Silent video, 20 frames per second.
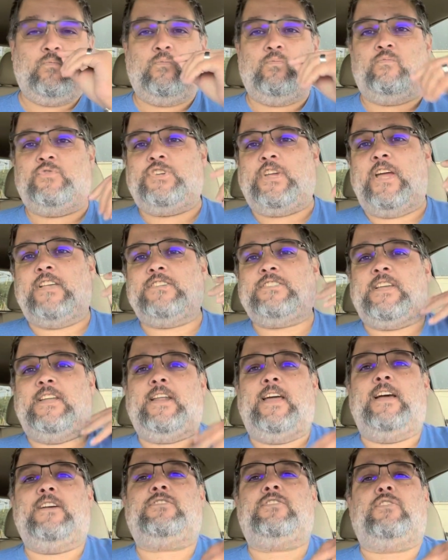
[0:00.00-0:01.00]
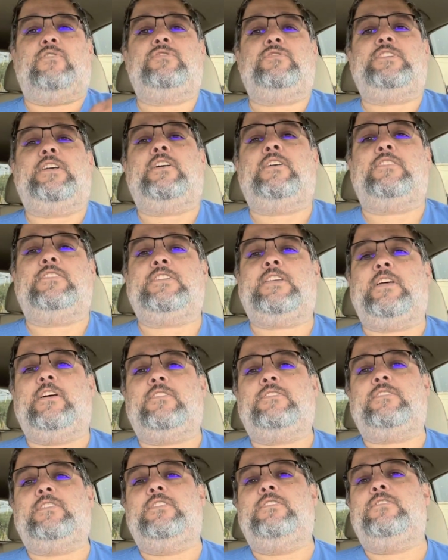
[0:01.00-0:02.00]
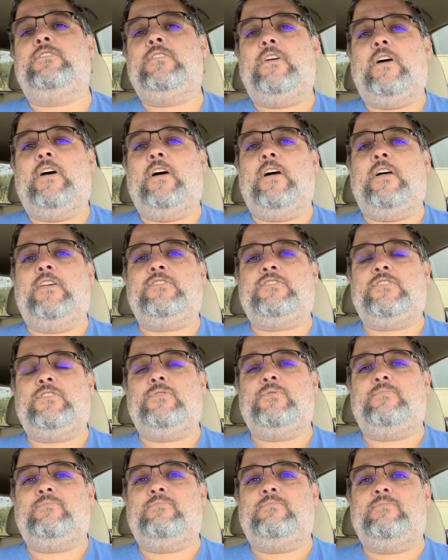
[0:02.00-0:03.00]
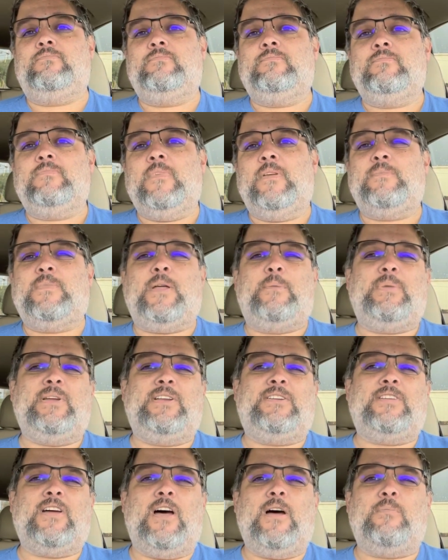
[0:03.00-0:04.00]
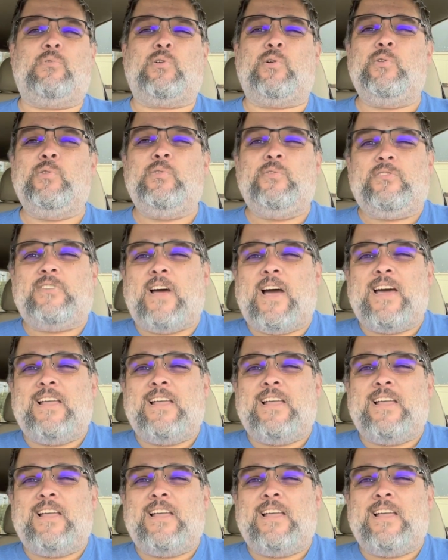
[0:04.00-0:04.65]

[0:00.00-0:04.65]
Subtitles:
she has that exoskeleton suit. Not a big Tom Cruise guy. I